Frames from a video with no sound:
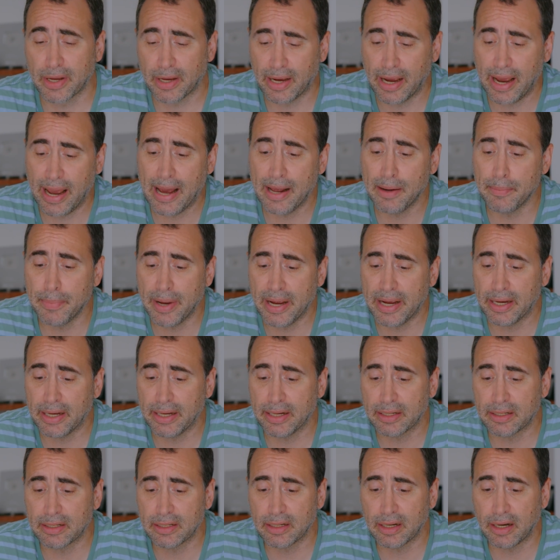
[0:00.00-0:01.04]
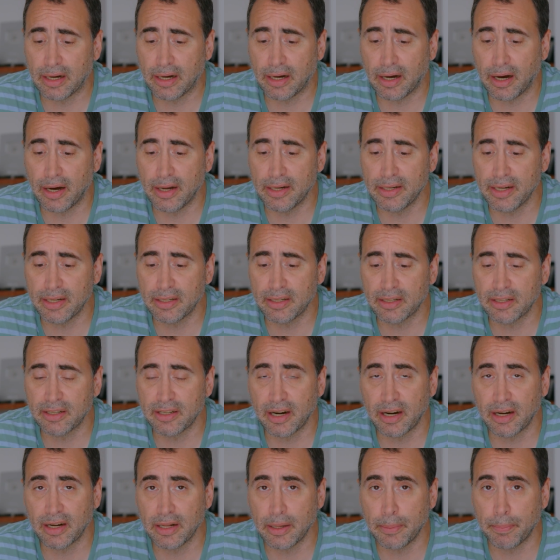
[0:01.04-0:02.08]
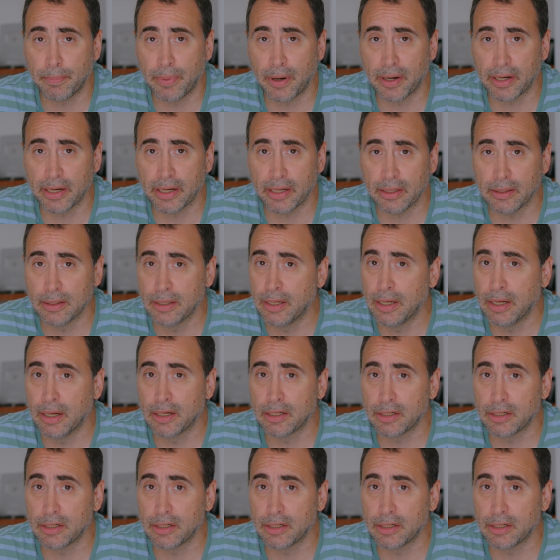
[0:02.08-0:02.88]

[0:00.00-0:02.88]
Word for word: can make it uh, unnecessarily buggy.